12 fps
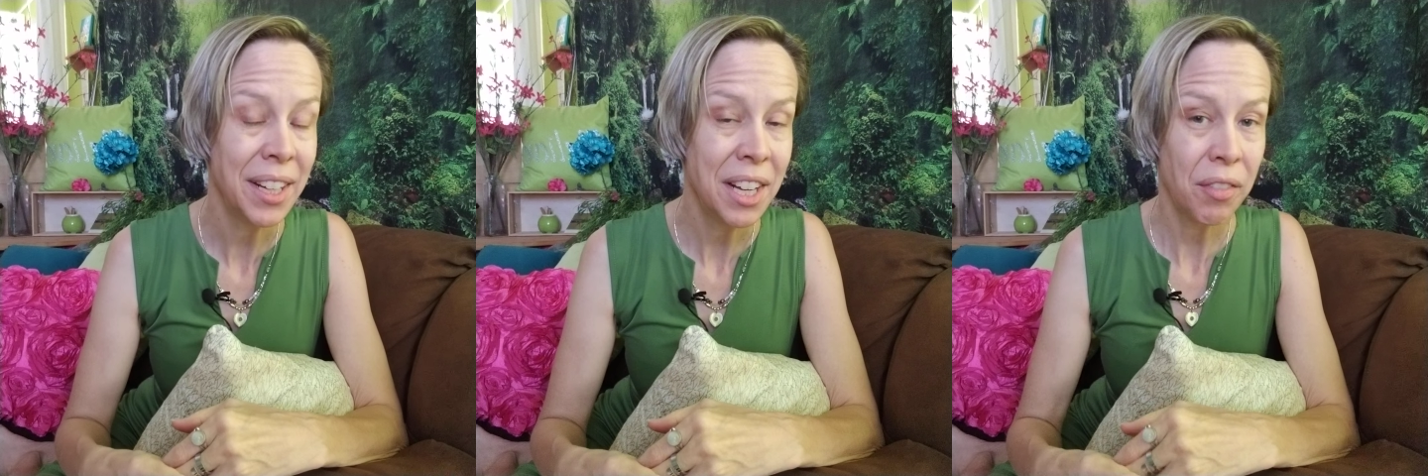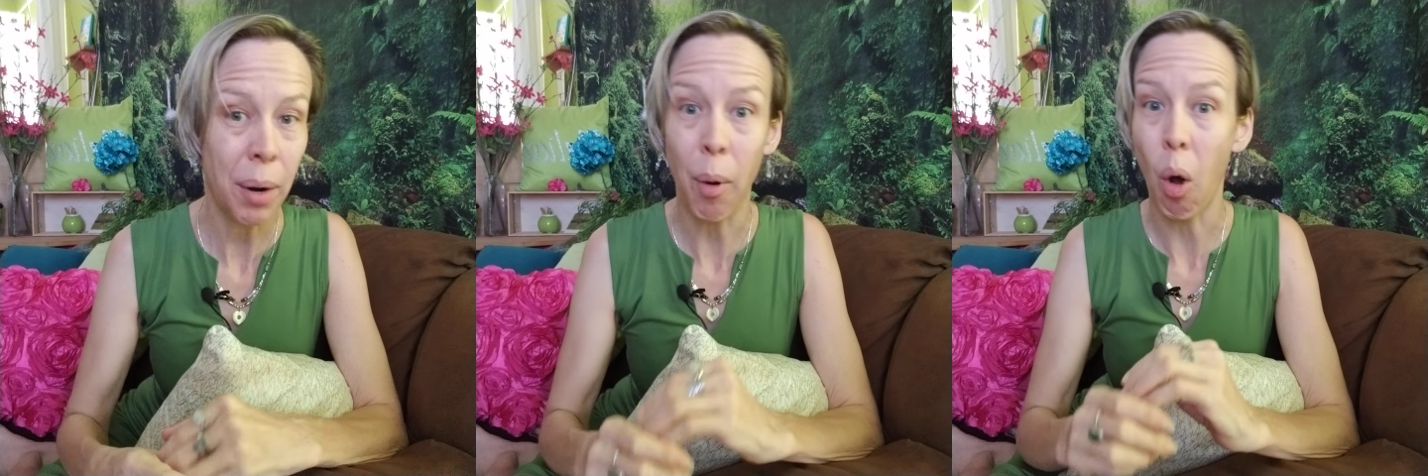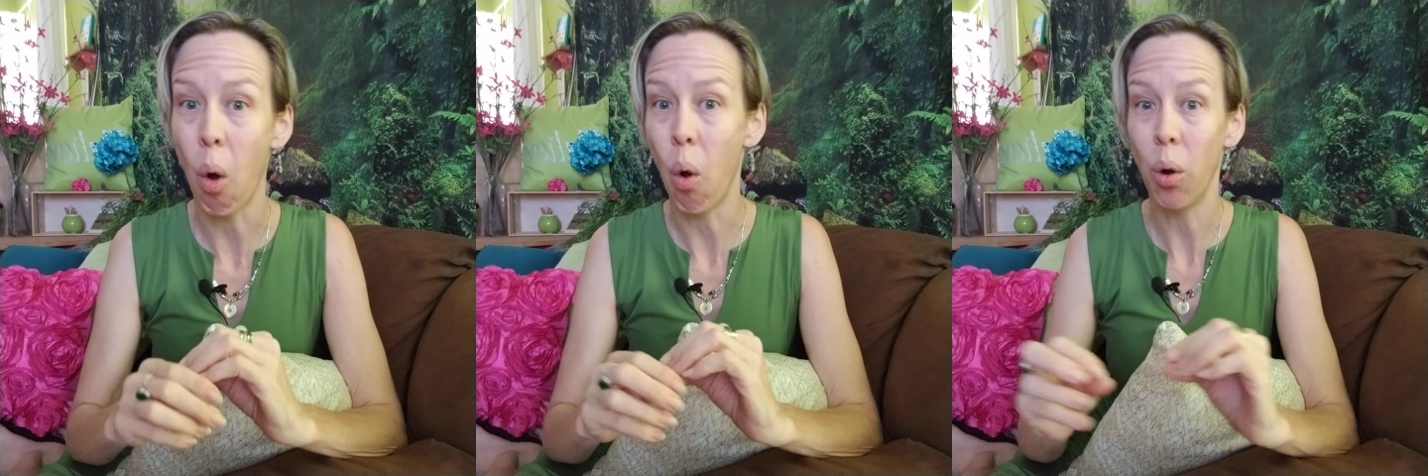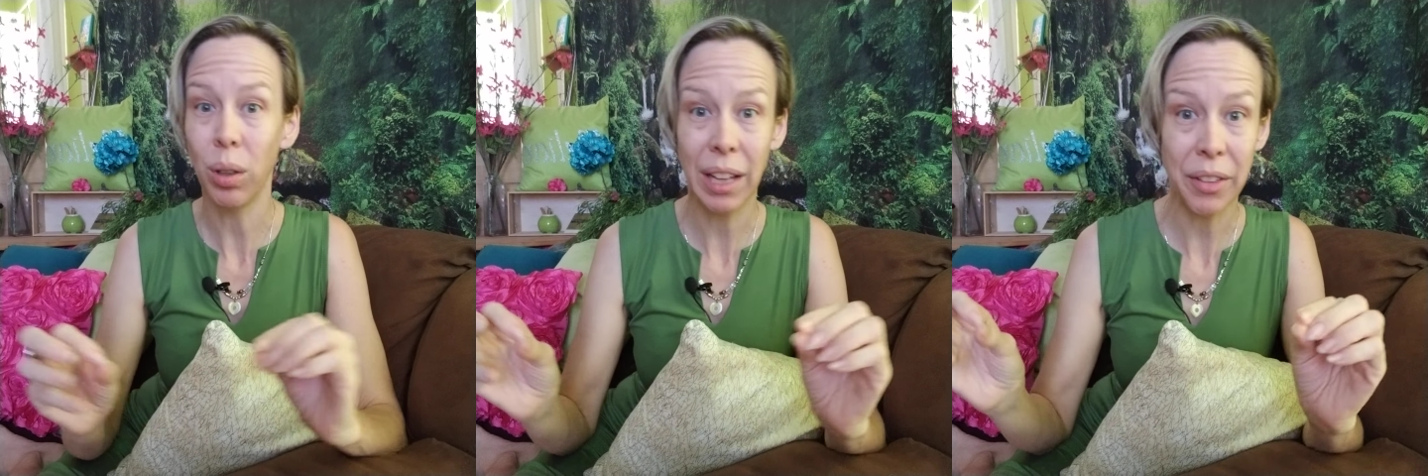from a
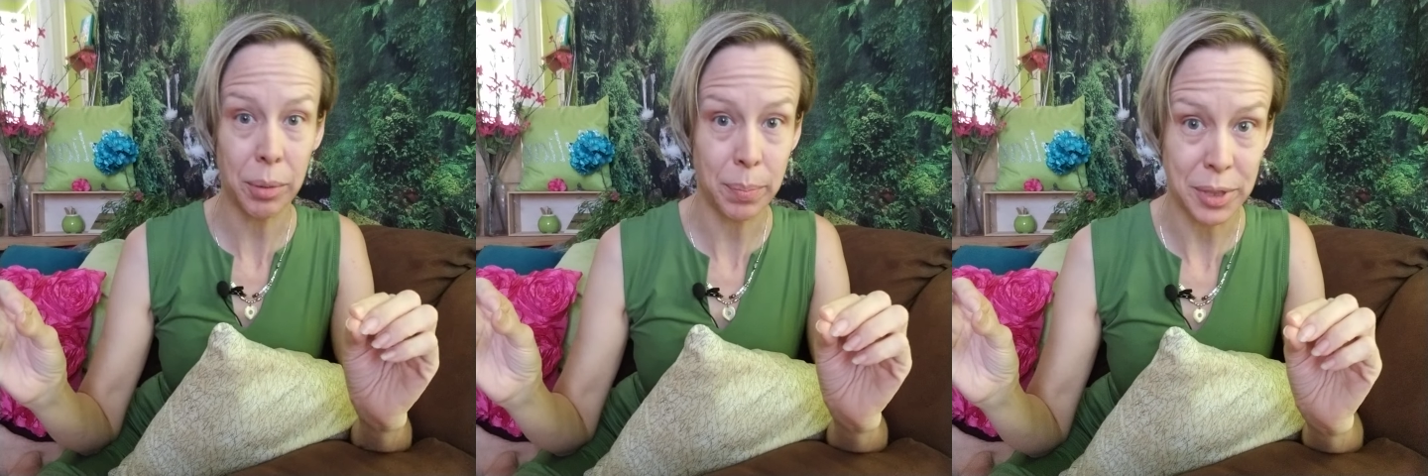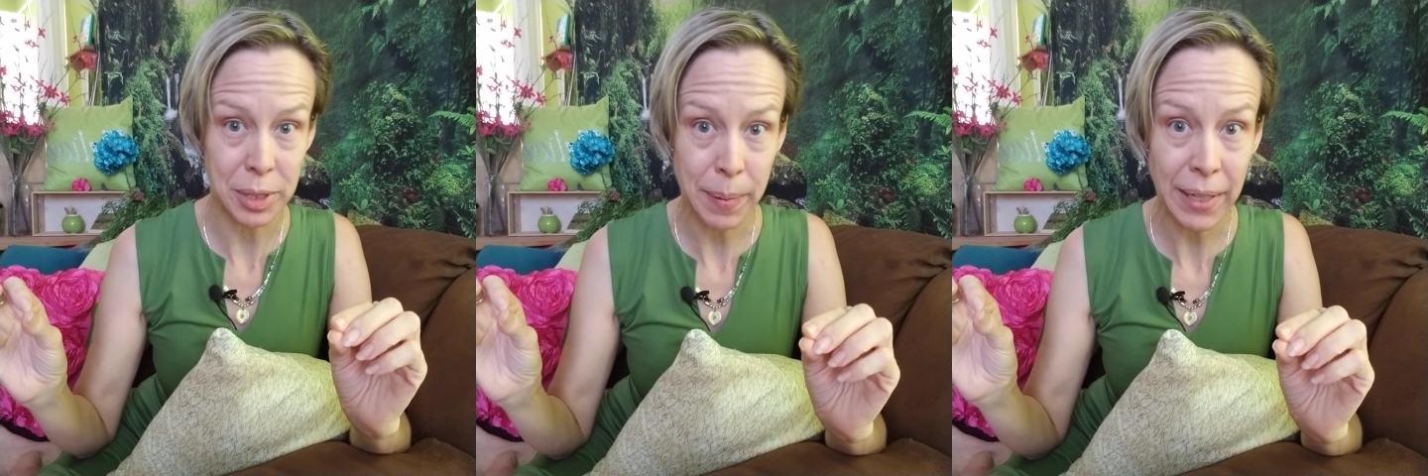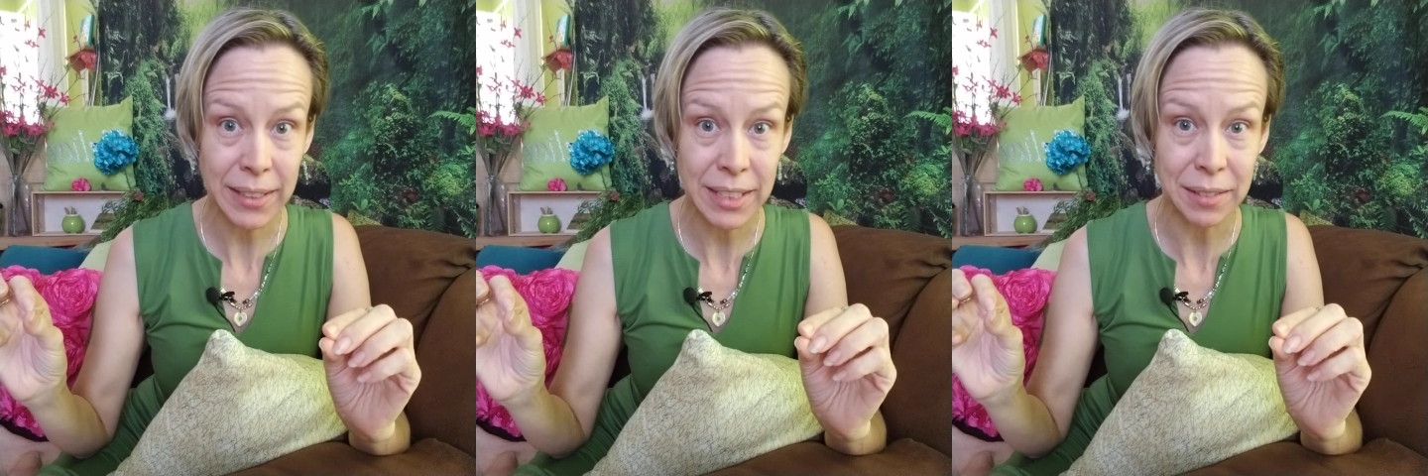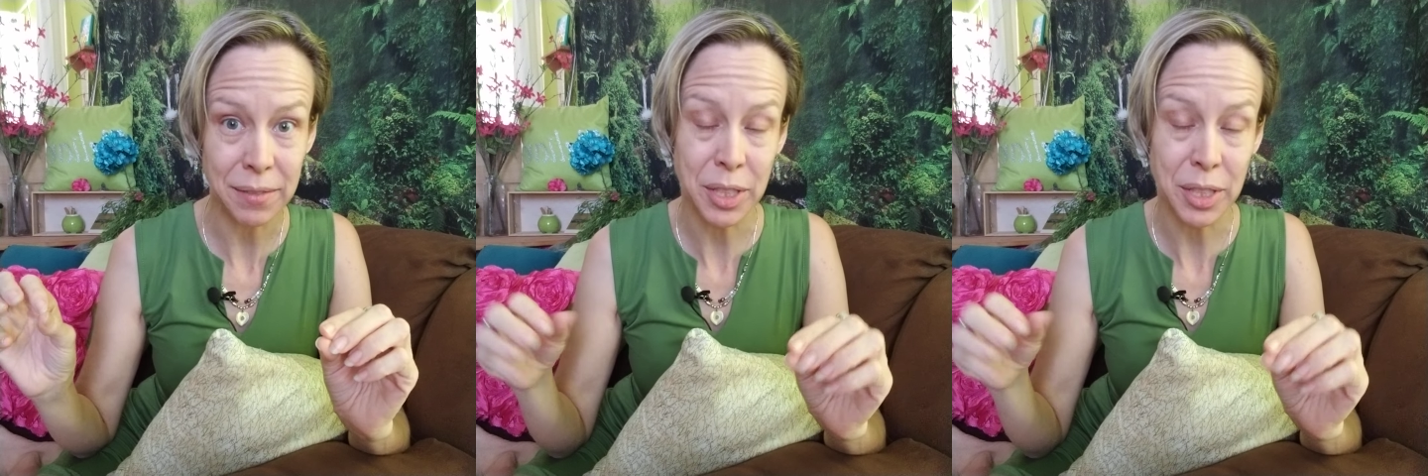whole other perspective.